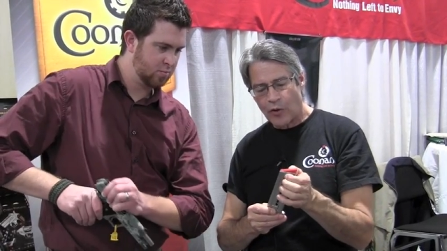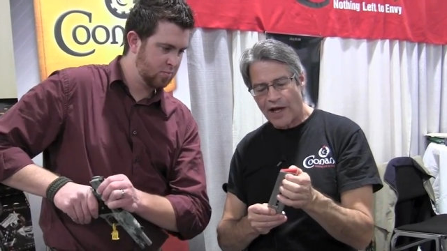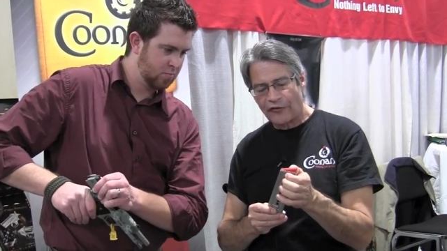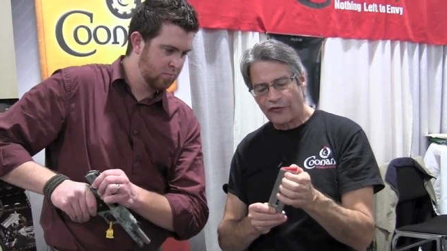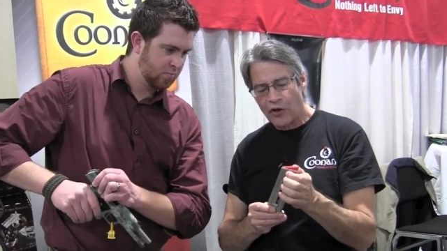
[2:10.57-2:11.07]

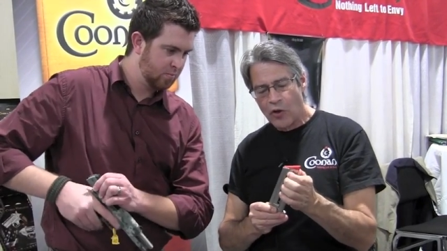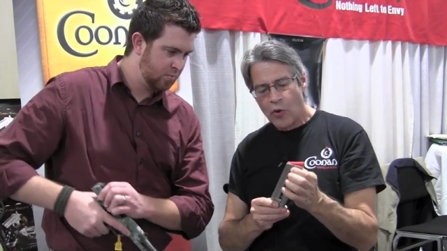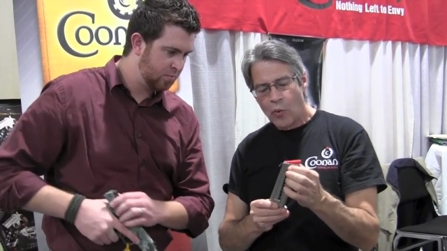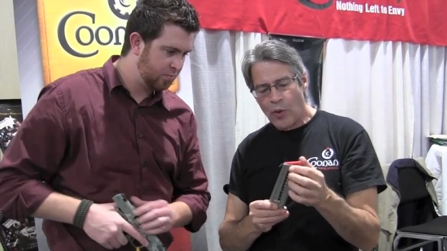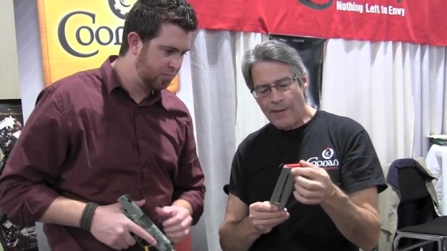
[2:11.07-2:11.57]
Speaker 1: So as
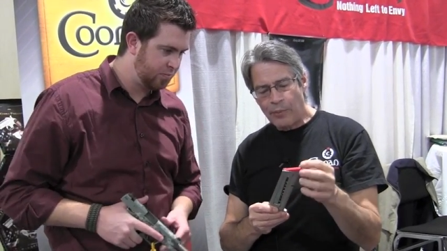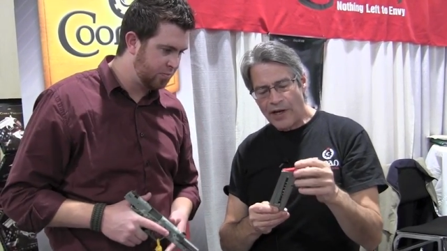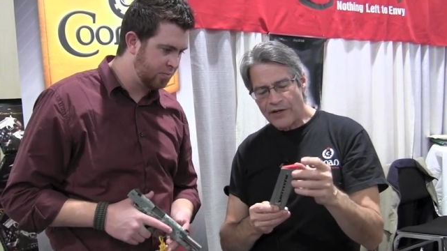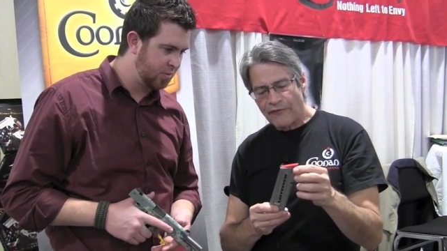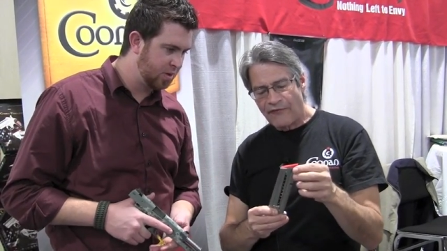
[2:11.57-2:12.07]
we
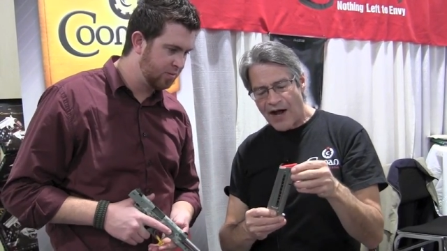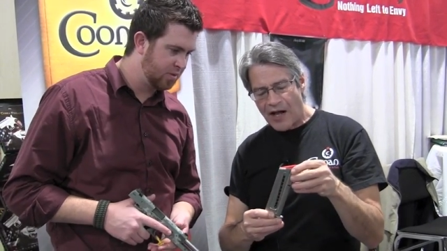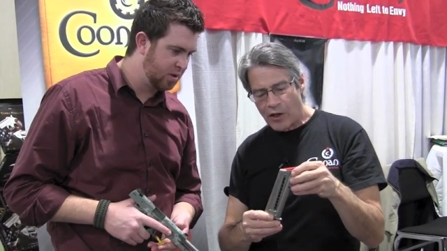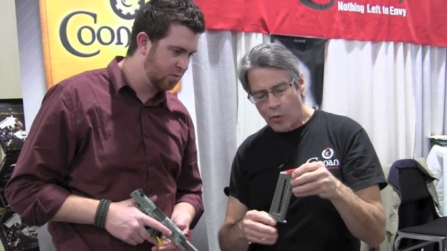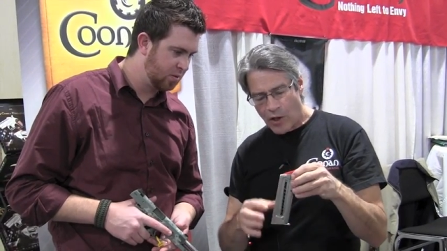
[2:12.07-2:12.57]
bring the
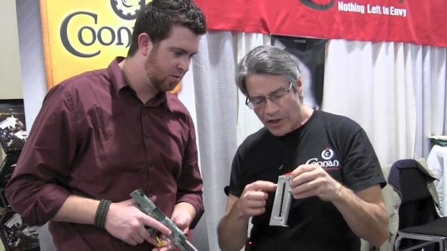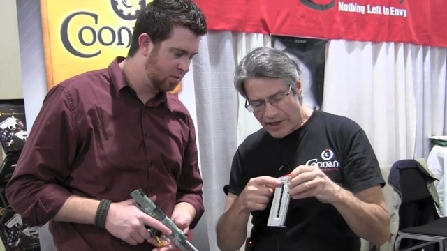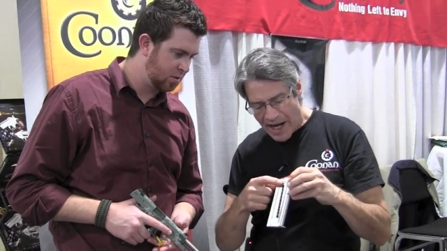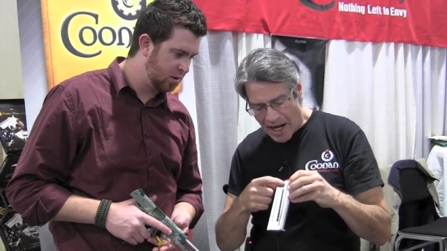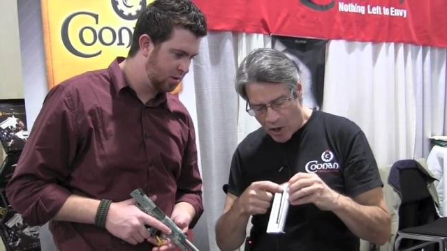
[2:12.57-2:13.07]

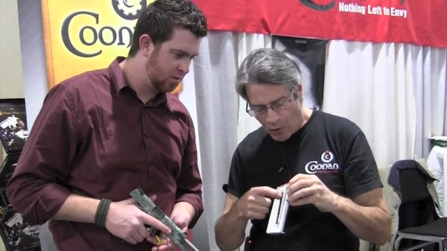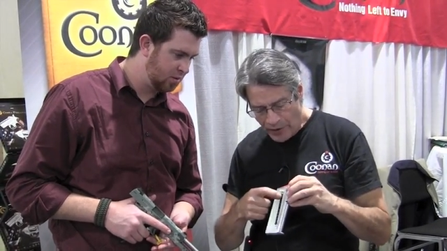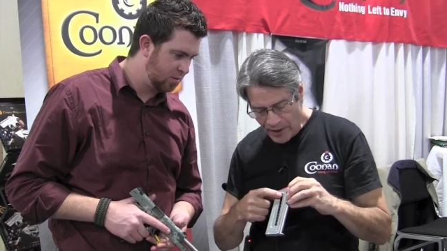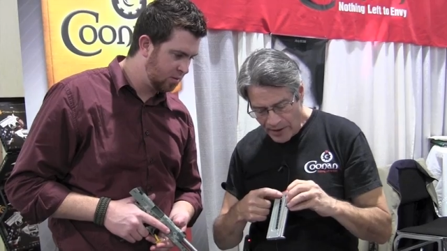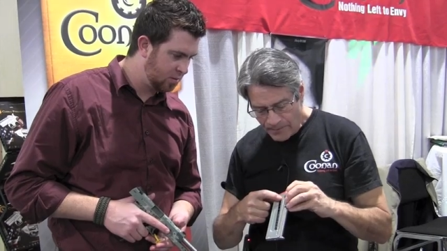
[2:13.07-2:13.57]
follower
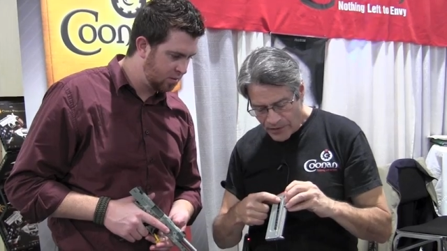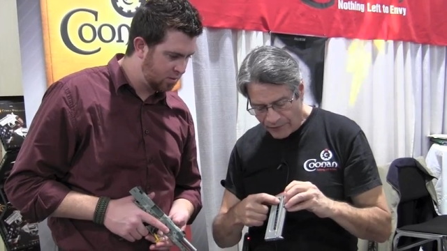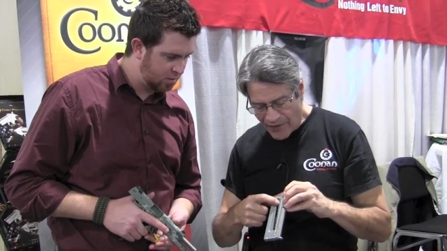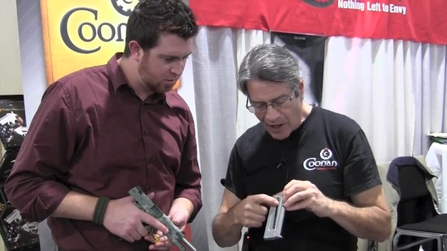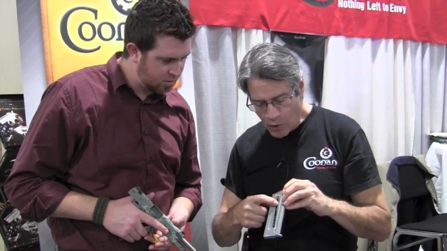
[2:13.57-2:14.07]
down,
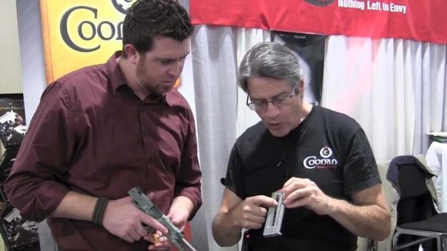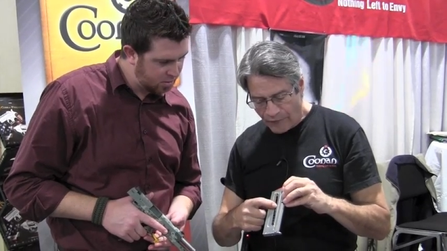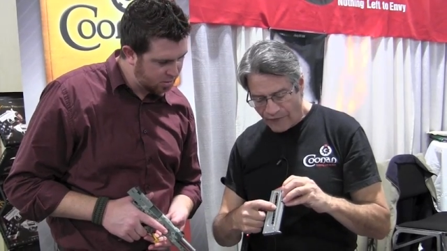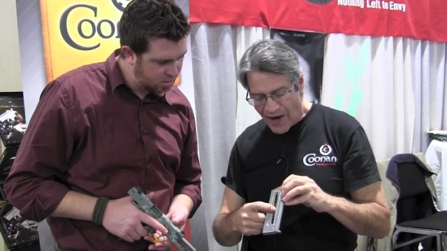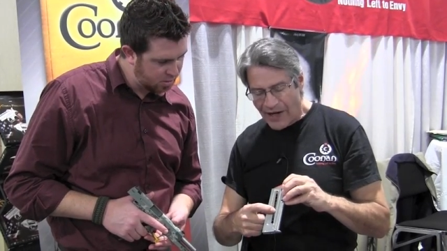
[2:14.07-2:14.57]
the
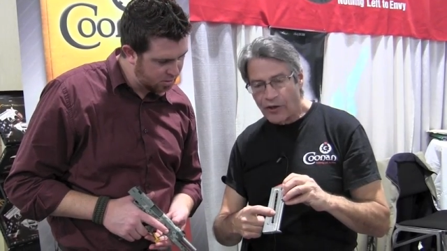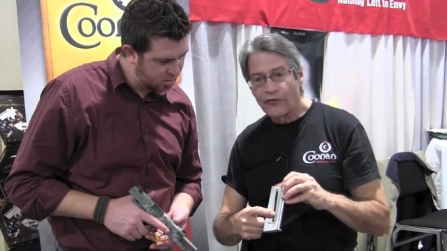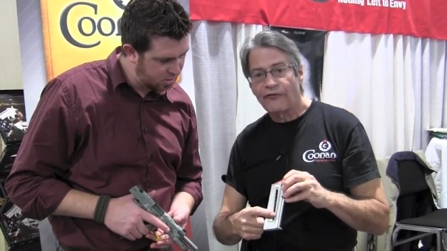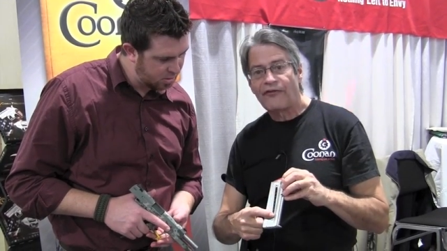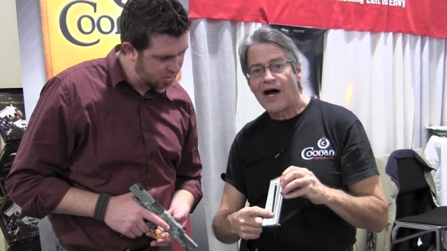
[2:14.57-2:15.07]
follower
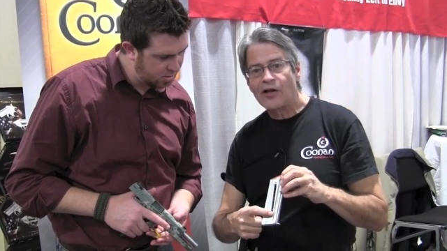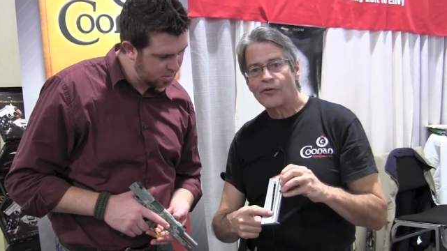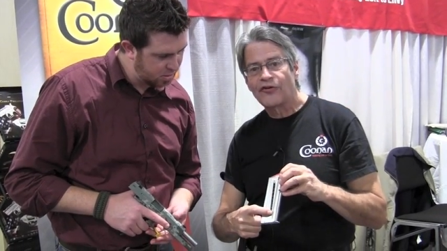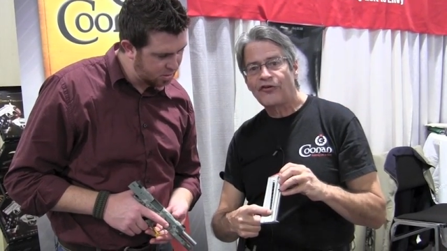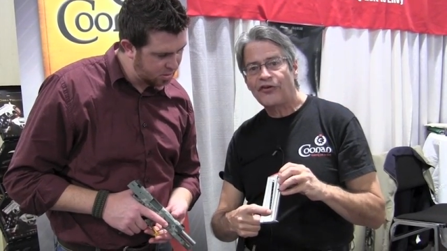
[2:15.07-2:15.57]
file
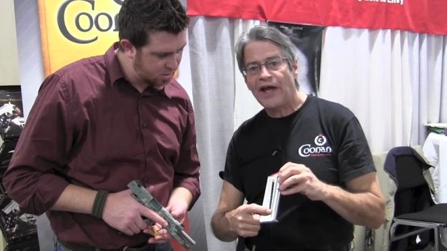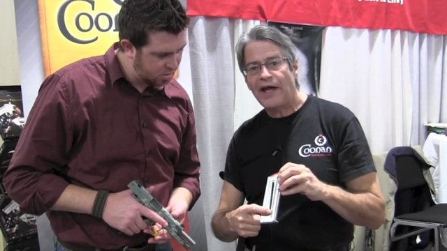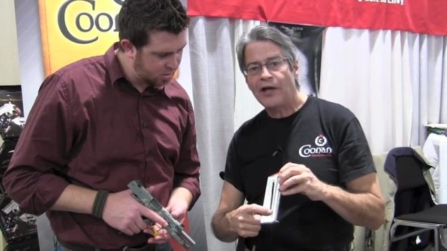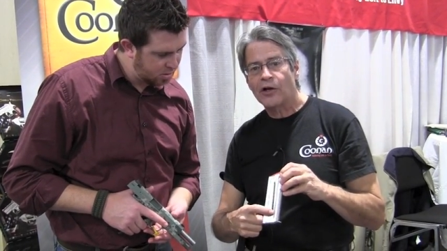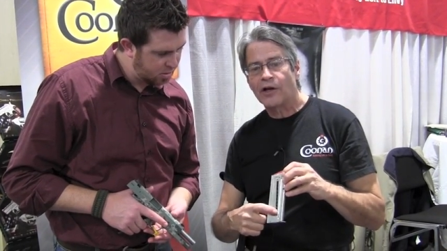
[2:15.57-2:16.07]
follows this
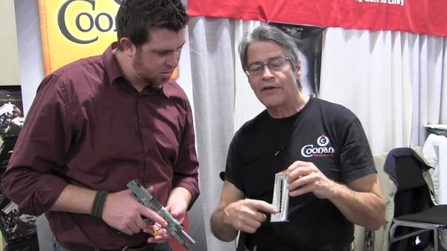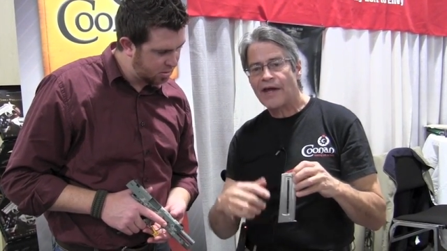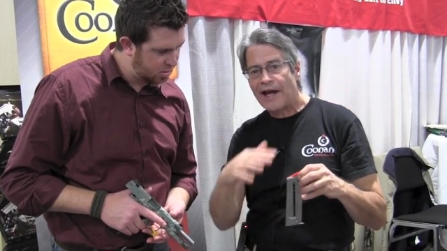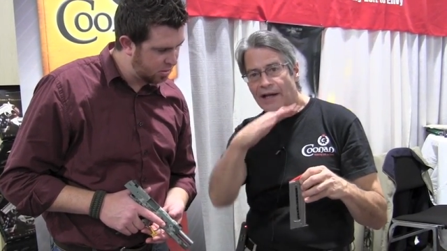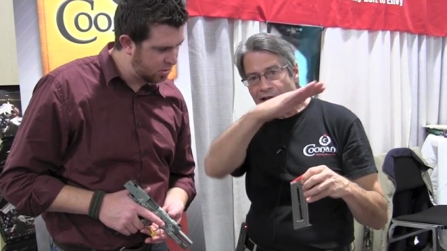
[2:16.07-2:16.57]
angle,
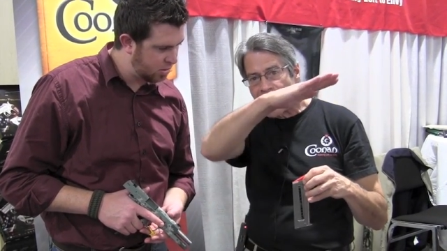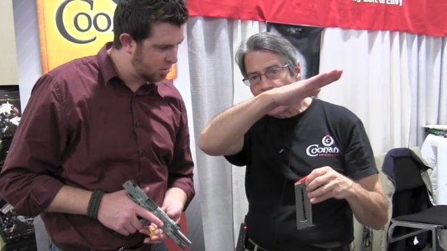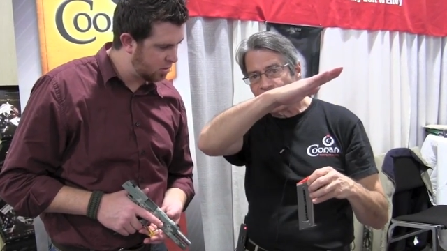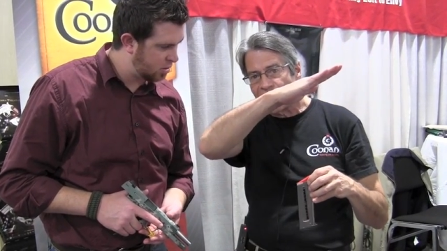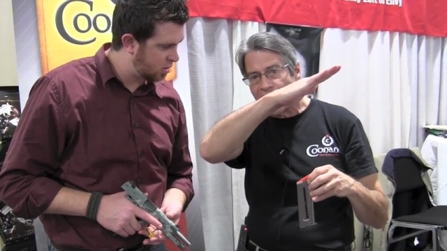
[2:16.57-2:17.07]
and that
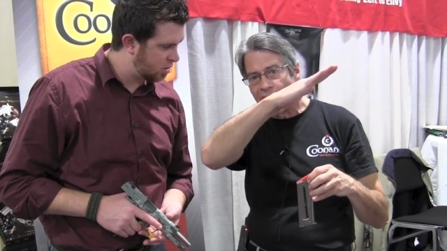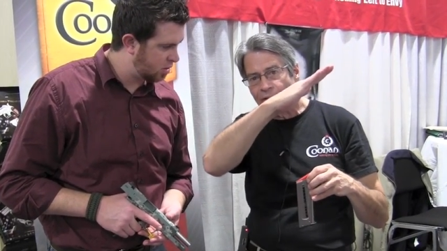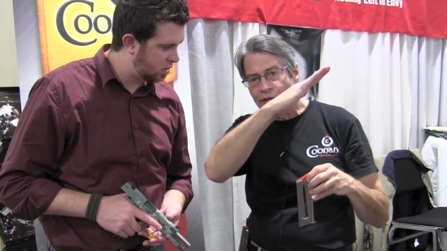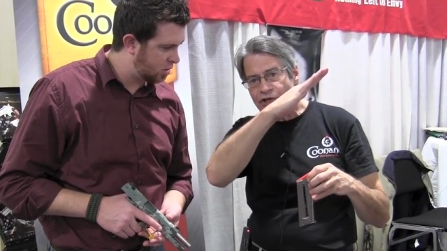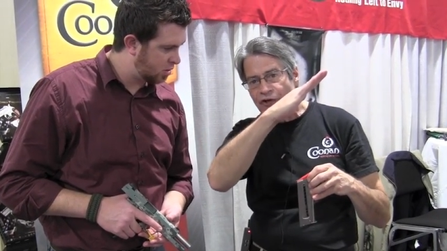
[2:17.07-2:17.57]
allows the
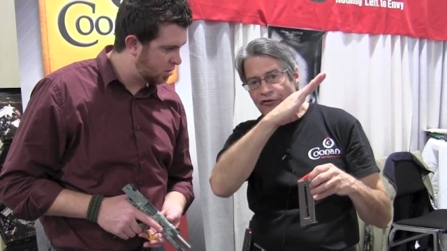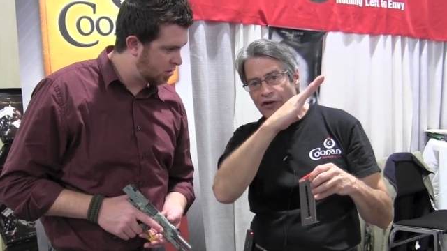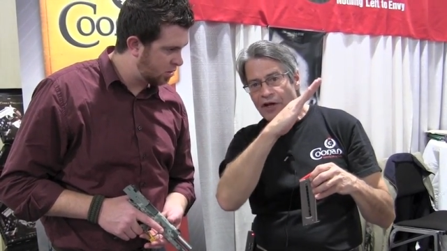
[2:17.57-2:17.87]
cartridges